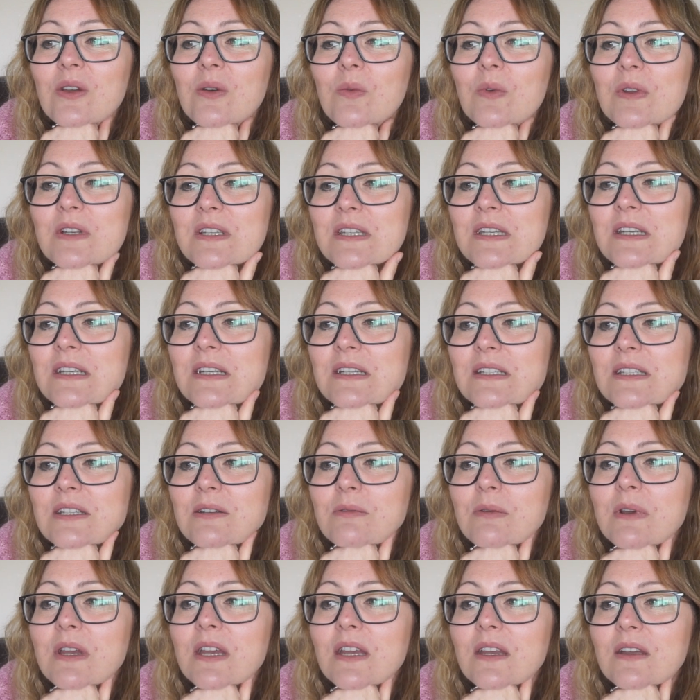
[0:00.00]
when did I
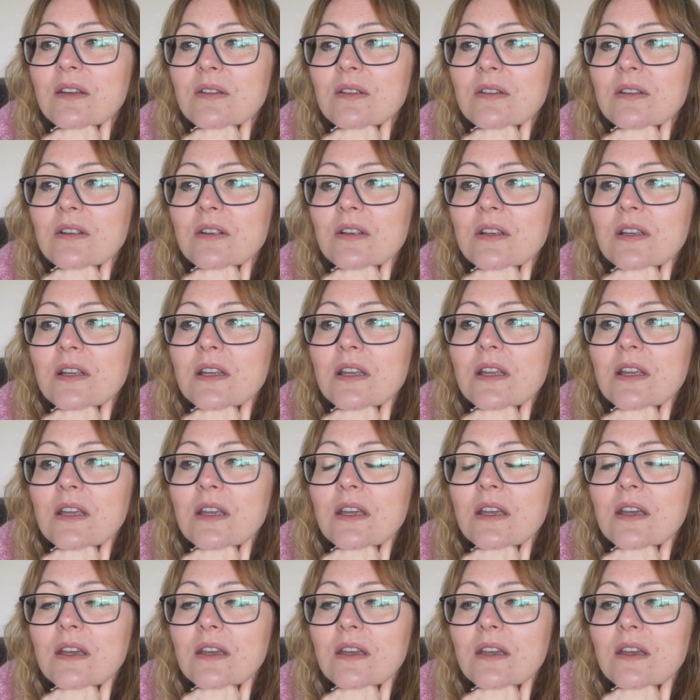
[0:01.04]
do it?
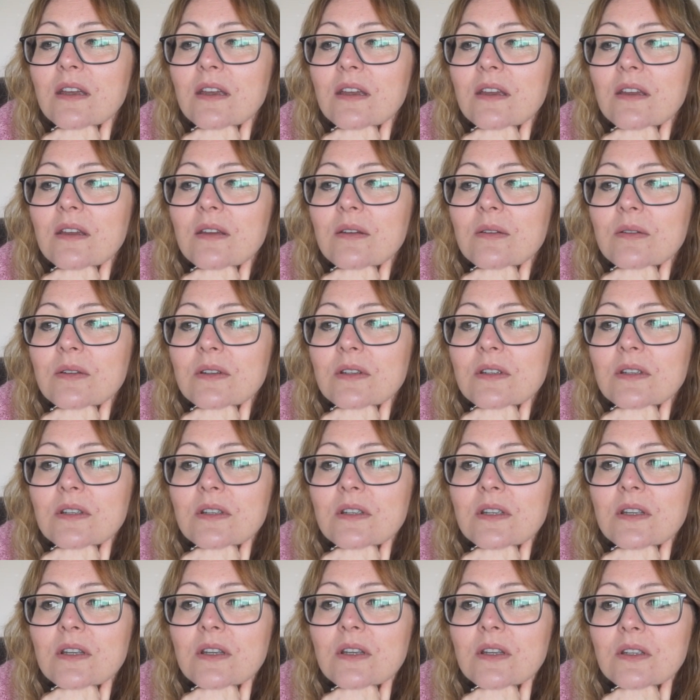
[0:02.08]
Uh,
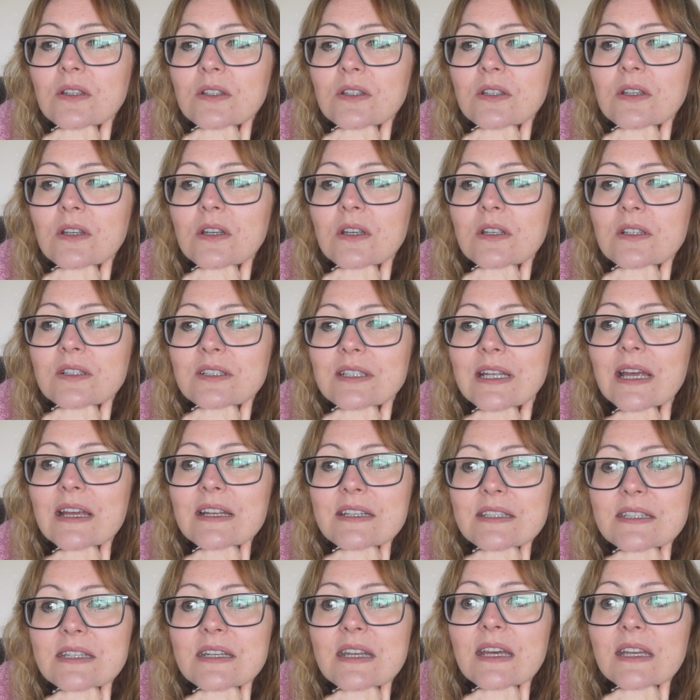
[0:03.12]

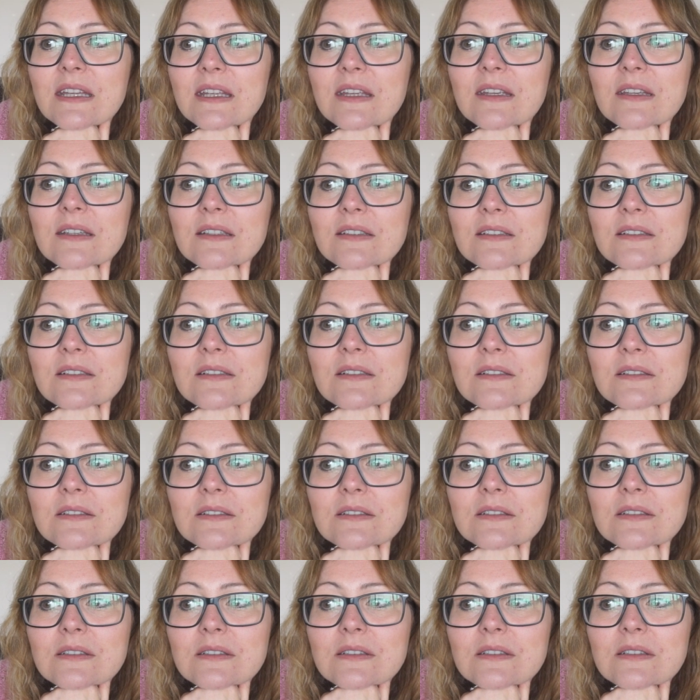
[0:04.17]
Saturday night.
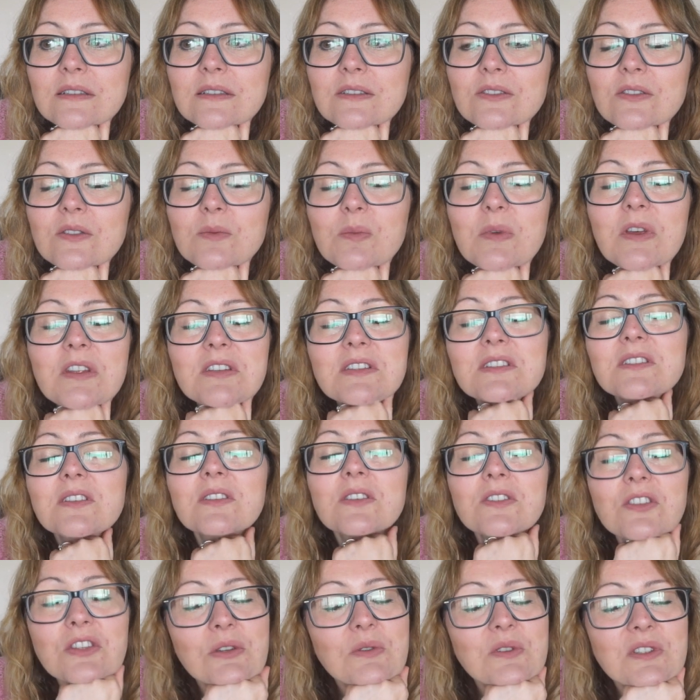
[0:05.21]
So his birthday's
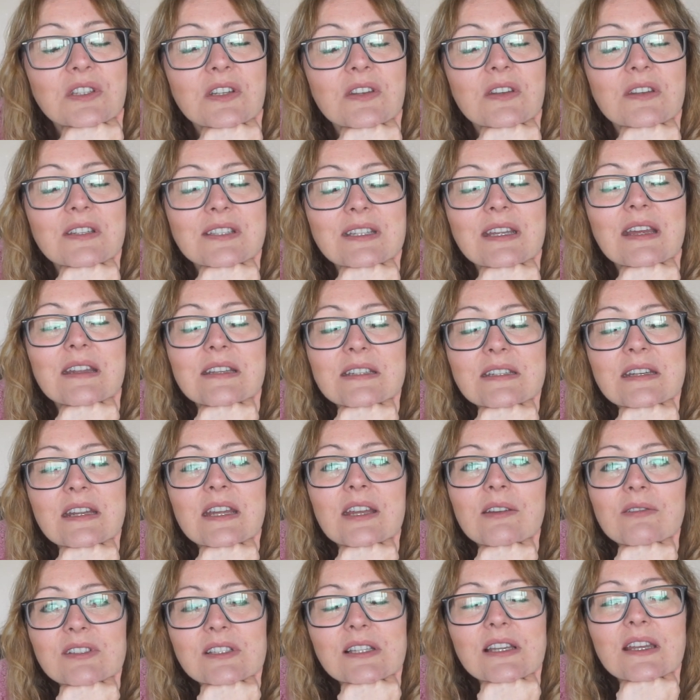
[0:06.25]
on Tuesday. On Saturday
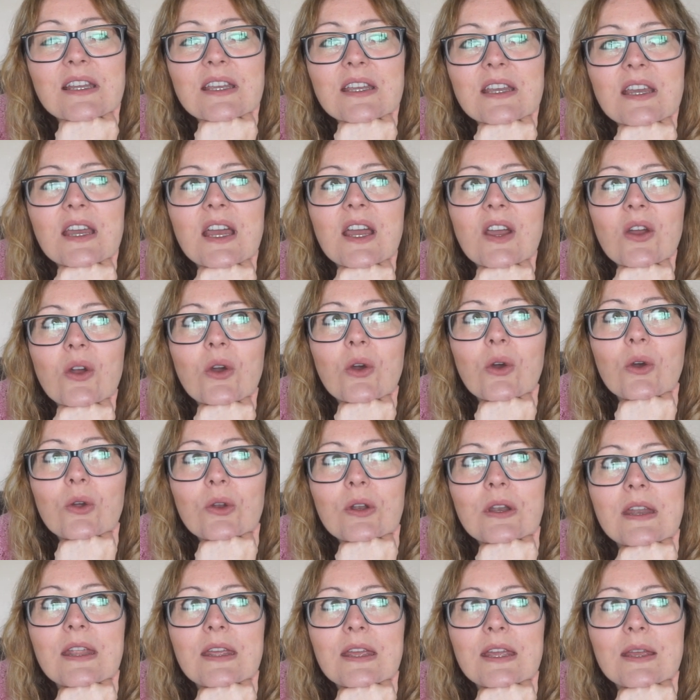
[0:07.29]
night I was like, I
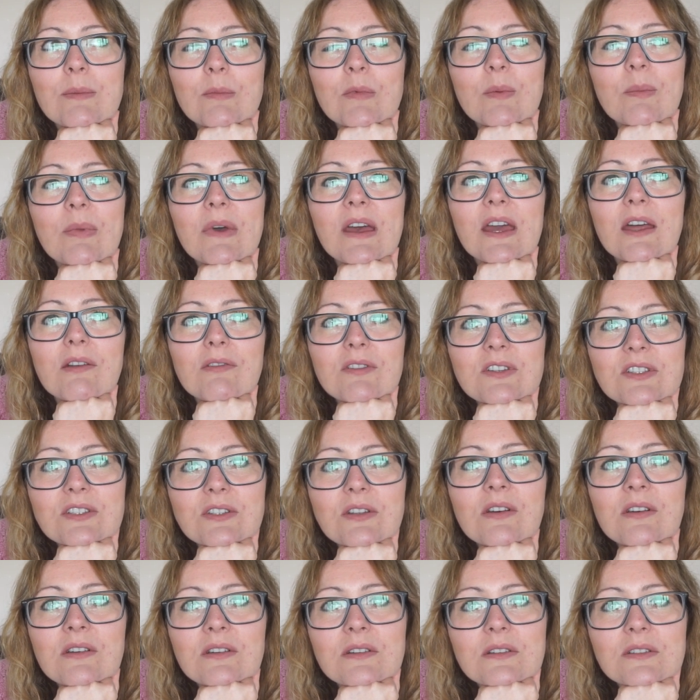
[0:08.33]
could knit him a pair of
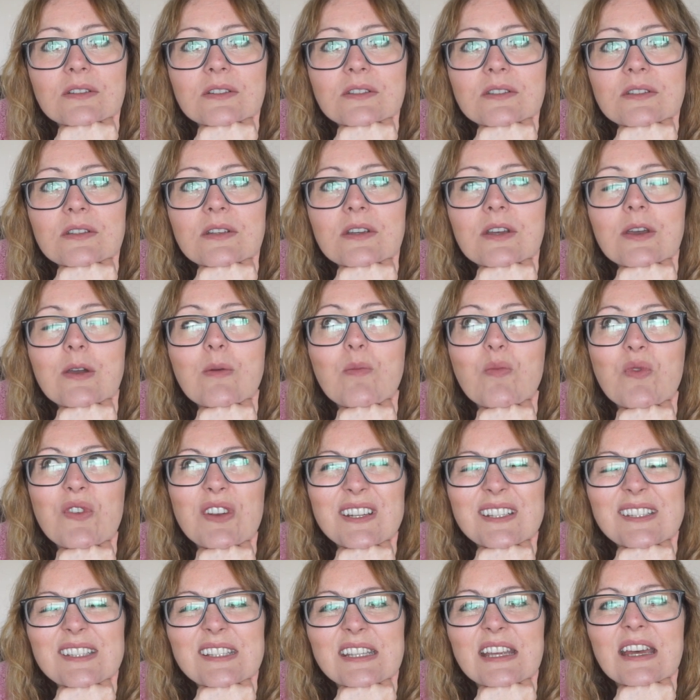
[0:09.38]
socks, but
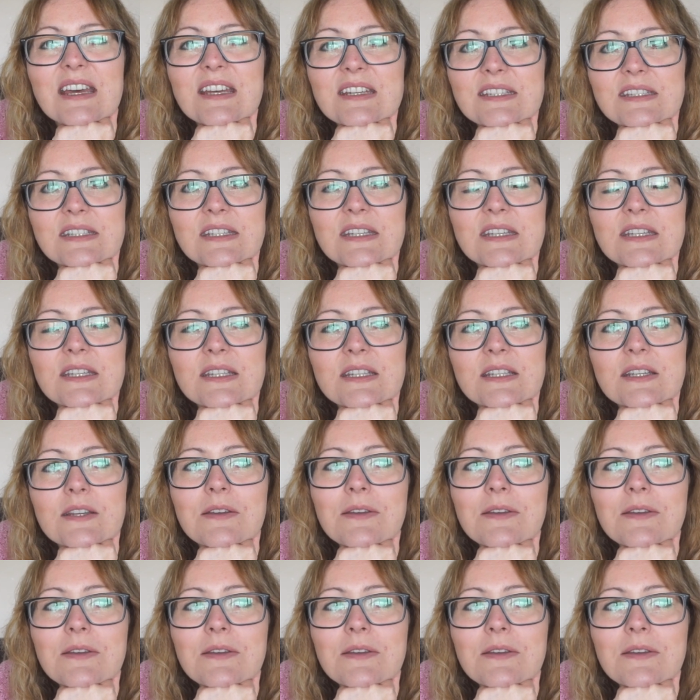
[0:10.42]
it's Saturday.